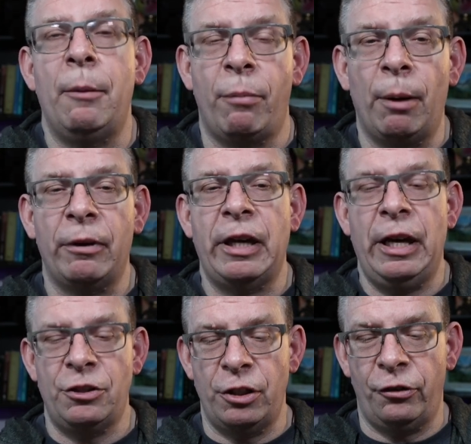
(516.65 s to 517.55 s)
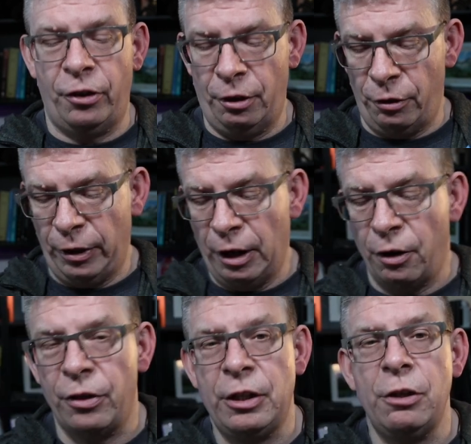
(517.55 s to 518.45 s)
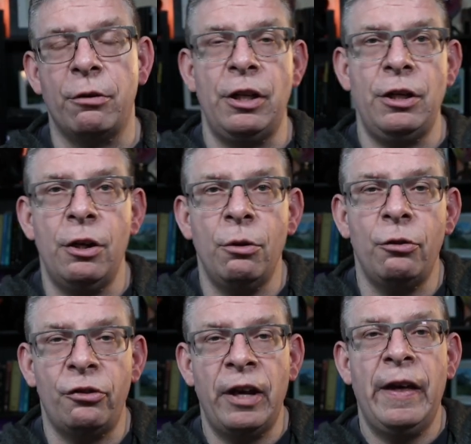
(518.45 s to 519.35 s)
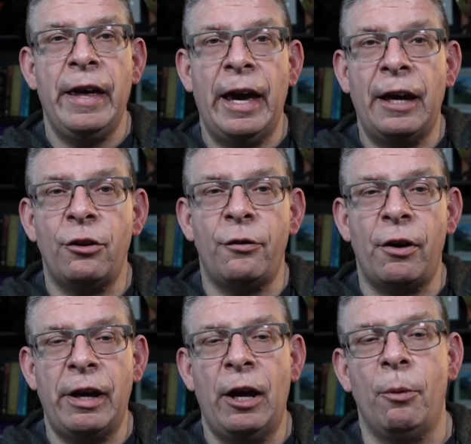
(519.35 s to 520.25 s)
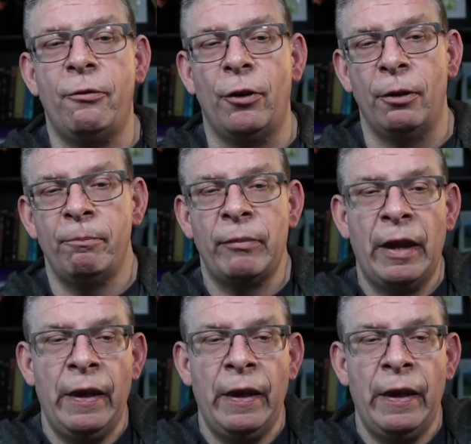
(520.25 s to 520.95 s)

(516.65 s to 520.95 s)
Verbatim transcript: and publications that are there that you can use, and they're very helpful.